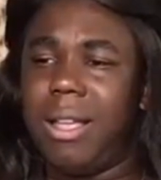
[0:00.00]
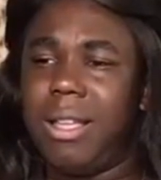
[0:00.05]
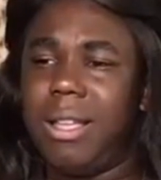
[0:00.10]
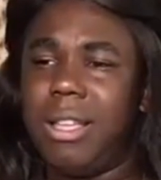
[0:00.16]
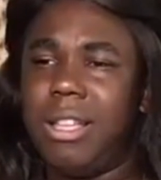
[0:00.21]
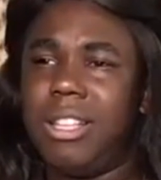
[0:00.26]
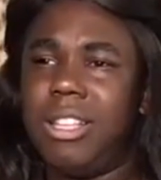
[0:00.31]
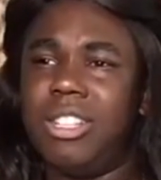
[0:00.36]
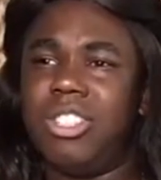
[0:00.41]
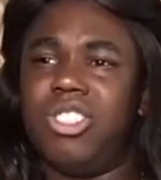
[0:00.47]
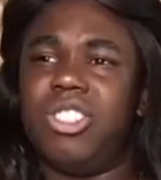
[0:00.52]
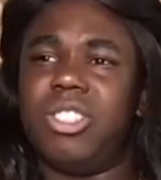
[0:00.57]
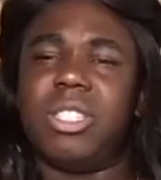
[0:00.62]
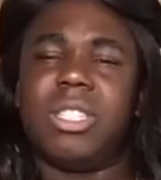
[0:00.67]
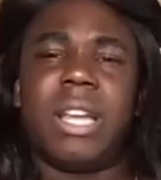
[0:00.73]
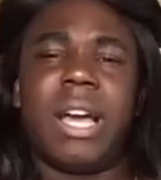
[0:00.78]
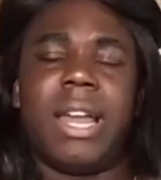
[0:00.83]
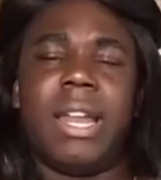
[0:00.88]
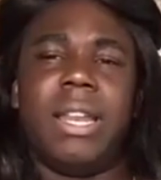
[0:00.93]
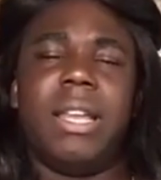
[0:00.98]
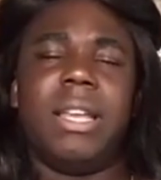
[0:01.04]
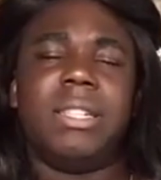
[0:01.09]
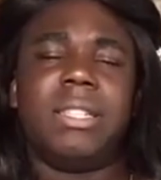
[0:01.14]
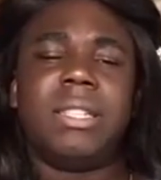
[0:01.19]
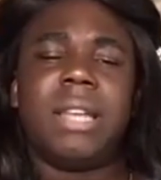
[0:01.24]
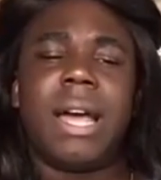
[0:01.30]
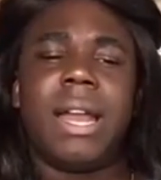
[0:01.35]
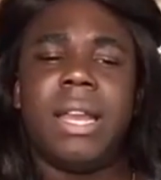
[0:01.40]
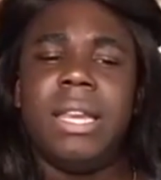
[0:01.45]
It's just not
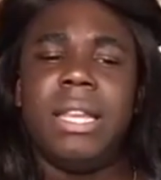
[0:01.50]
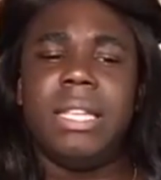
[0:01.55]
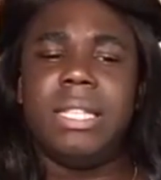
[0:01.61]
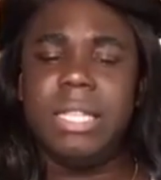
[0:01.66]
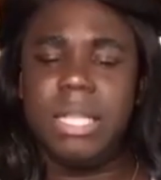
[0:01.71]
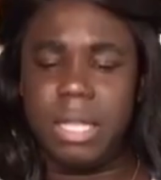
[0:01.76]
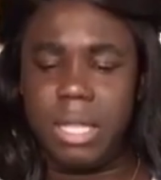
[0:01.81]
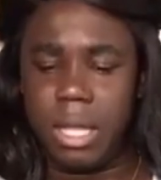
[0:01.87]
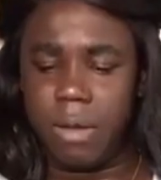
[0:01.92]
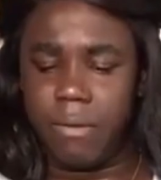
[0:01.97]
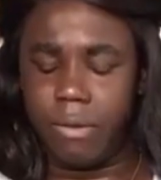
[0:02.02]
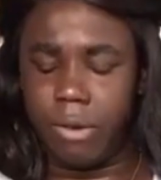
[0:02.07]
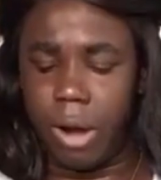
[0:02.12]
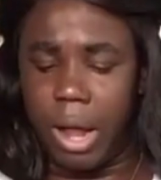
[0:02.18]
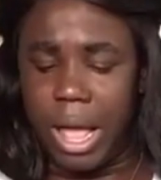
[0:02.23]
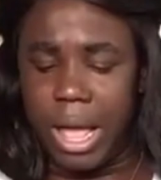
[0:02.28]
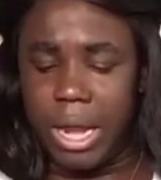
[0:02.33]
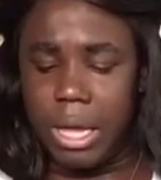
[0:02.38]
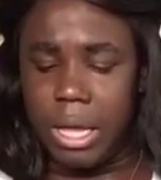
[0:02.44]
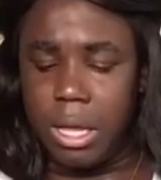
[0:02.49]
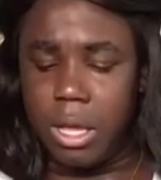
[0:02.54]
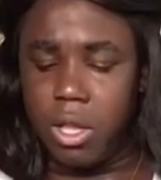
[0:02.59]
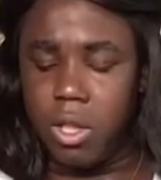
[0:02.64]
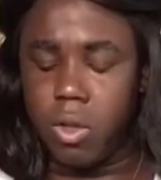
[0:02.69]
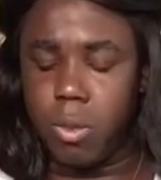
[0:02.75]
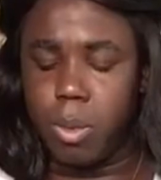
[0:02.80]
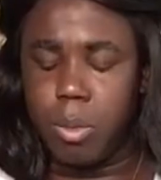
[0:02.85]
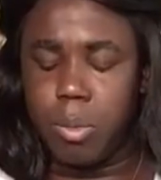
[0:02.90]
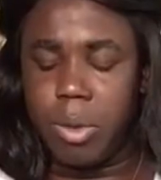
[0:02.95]
an easy thing for any
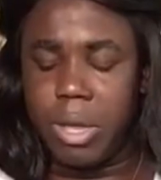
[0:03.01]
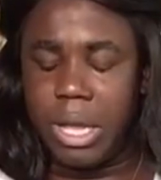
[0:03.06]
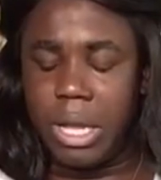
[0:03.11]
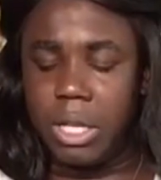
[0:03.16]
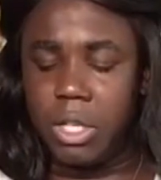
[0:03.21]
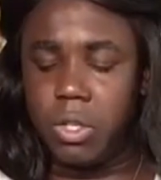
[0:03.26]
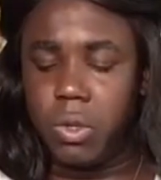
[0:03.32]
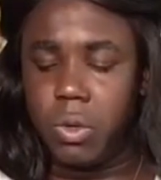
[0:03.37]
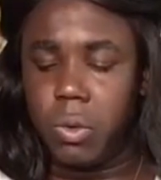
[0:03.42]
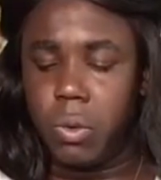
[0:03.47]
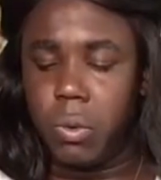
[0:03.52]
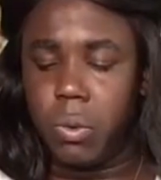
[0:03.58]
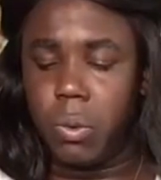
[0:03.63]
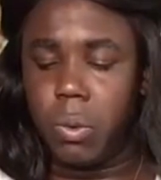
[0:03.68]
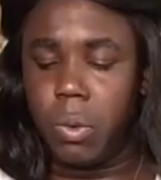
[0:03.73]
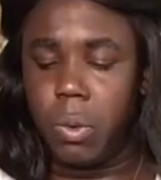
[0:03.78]
human being to